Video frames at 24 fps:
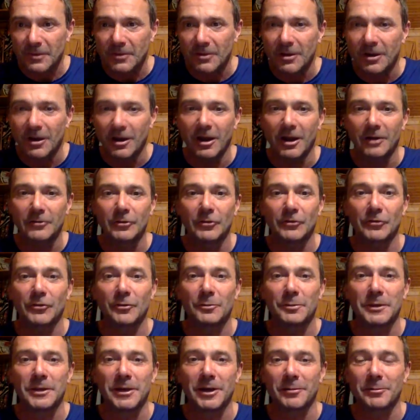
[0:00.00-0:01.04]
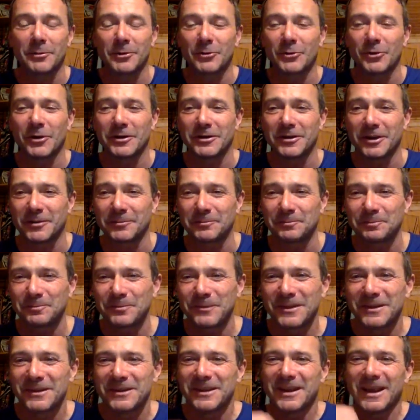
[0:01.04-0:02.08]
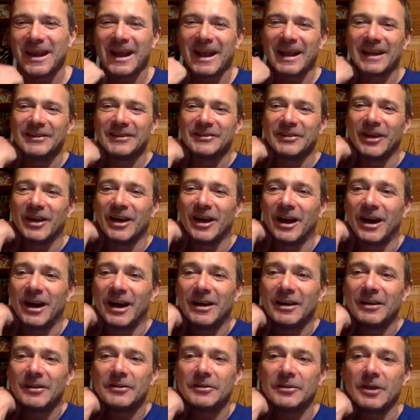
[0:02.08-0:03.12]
not super young, but quite young. And the